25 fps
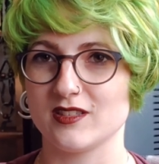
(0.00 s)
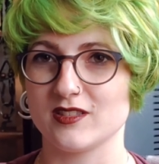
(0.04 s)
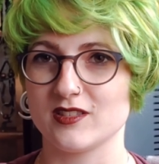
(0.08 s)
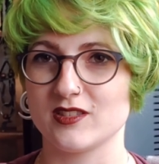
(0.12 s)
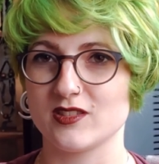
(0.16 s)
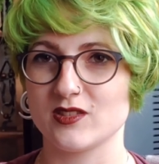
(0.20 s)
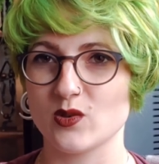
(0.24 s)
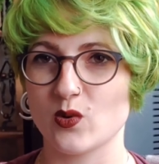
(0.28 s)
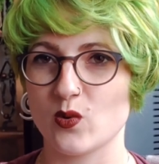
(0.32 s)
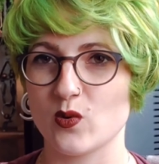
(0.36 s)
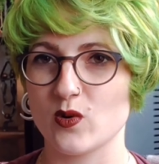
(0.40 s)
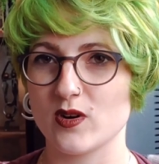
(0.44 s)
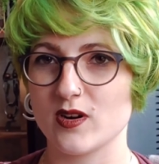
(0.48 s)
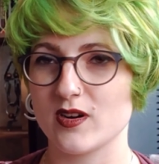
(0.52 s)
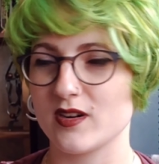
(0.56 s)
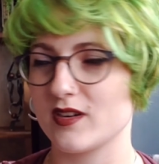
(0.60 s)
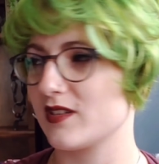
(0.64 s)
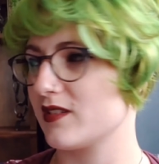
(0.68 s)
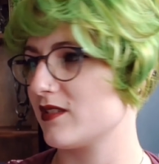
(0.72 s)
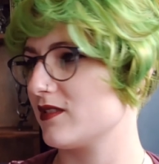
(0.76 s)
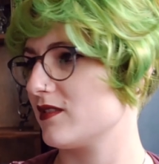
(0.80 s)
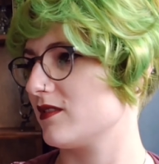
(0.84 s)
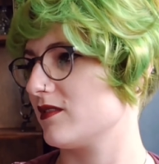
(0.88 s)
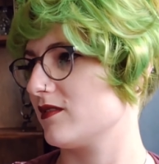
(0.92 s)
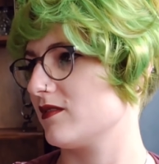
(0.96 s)

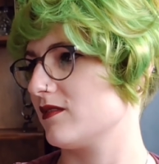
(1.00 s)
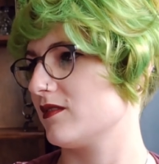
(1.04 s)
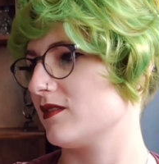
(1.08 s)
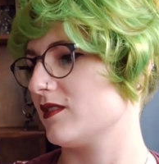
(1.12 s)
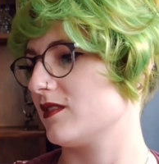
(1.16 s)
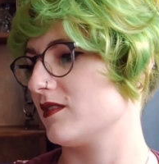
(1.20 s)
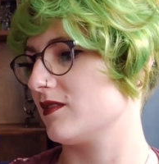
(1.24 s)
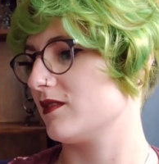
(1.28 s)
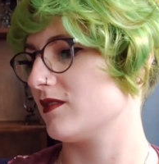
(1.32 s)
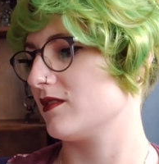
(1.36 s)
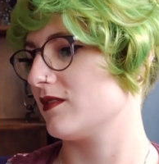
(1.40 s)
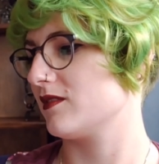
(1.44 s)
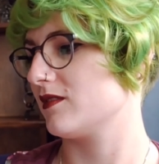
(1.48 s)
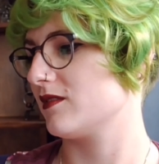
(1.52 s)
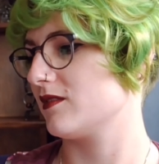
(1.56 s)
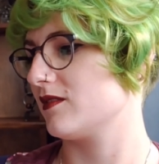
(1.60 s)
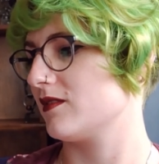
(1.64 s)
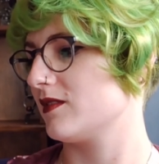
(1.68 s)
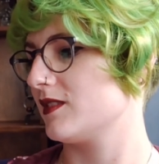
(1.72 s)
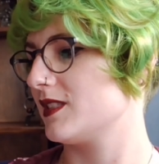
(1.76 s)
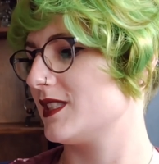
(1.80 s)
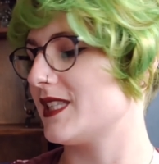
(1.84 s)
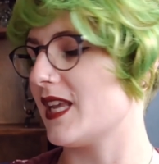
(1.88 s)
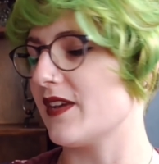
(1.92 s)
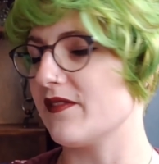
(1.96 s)
sword.
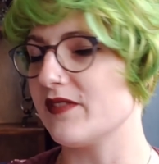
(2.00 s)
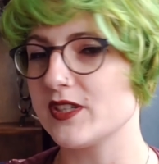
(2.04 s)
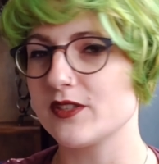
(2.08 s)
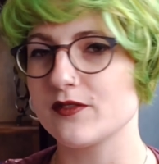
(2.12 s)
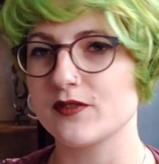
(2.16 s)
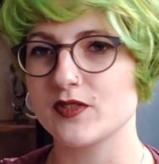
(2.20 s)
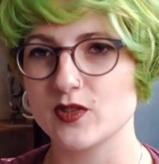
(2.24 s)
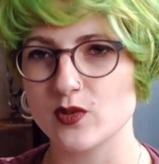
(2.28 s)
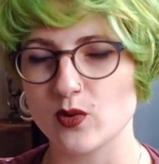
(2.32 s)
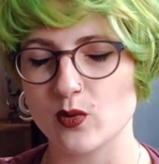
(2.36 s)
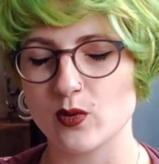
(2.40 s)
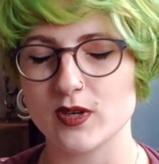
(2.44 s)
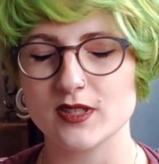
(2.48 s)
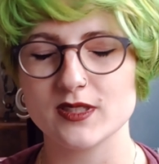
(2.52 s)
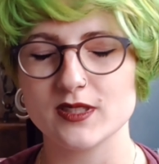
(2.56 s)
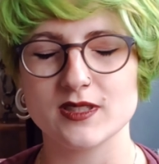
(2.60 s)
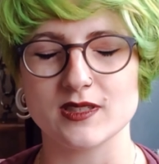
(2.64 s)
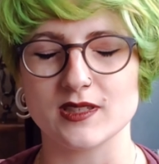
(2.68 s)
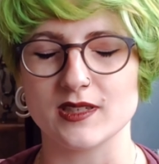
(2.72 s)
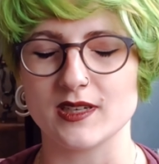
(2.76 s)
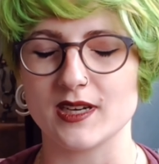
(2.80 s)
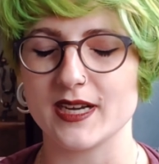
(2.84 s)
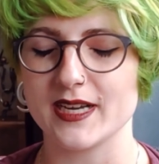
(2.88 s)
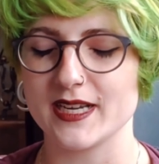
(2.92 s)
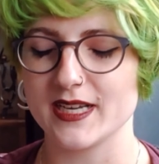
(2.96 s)
7 of Swords,
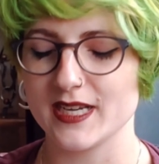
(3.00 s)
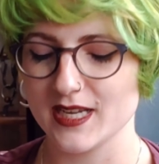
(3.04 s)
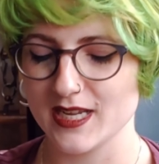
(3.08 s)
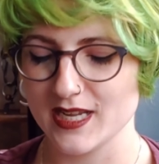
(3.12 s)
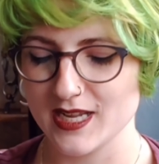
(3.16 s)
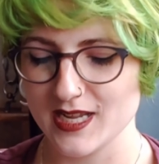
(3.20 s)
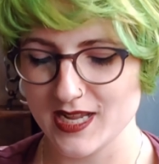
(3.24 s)
sorry.